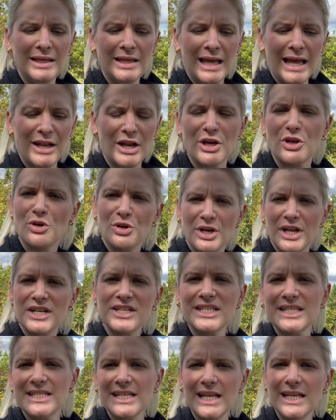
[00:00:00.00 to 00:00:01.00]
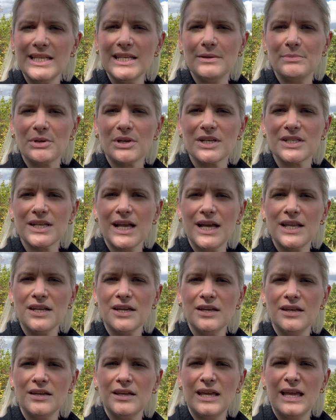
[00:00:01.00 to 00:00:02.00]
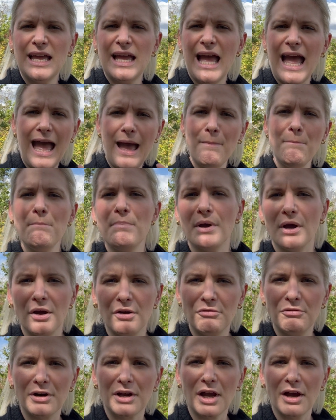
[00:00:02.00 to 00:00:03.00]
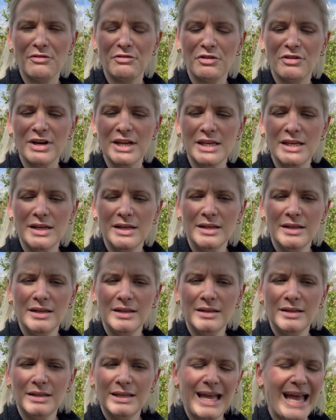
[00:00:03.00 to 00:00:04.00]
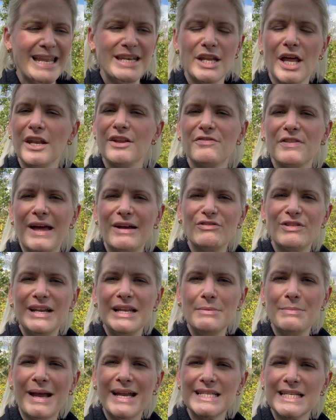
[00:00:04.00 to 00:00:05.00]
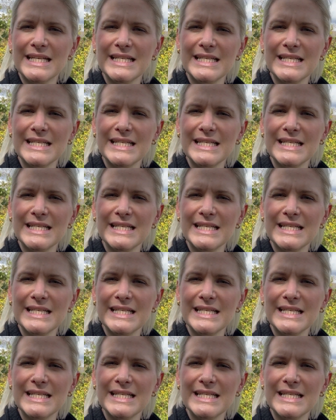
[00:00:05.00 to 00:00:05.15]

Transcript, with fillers: and I couldn't understand it because I had a amber recovery and none of that really made any